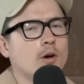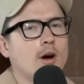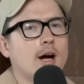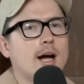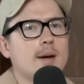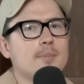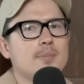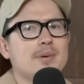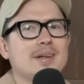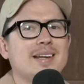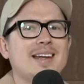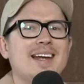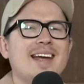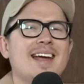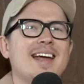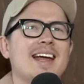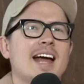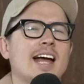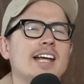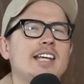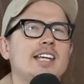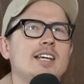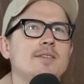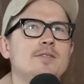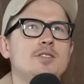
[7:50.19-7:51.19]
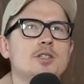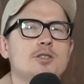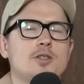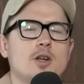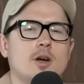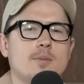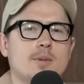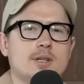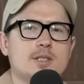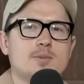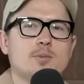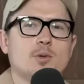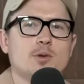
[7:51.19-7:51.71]
right, but it gives you so
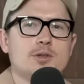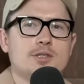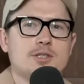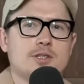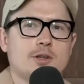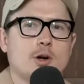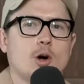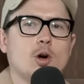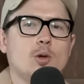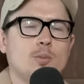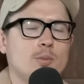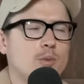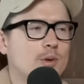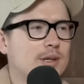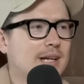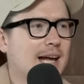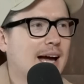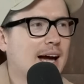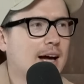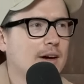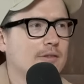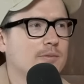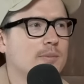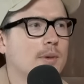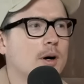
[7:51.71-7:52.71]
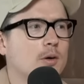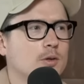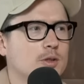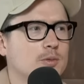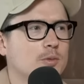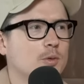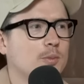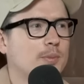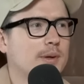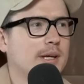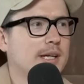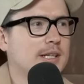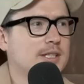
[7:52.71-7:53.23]
much more scope when you have
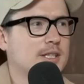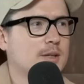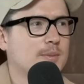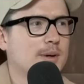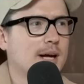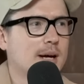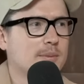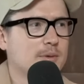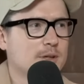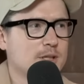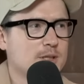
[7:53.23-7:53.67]
multiple picks to be able to